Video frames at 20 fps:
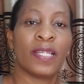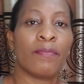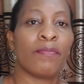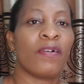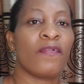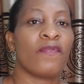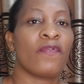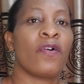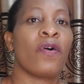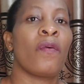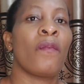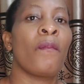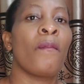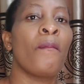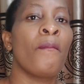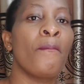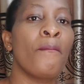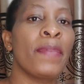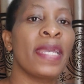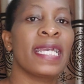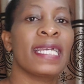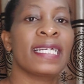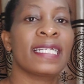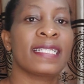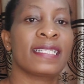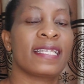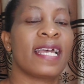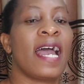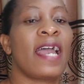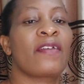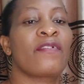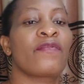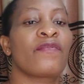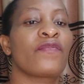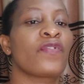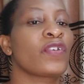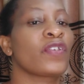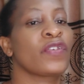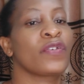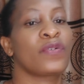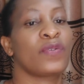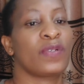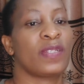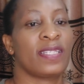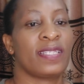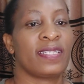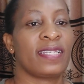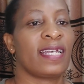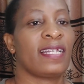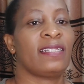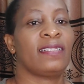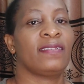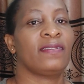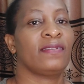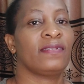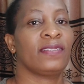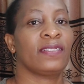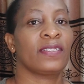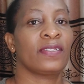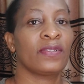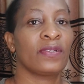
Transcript: number 4, make time for yourself.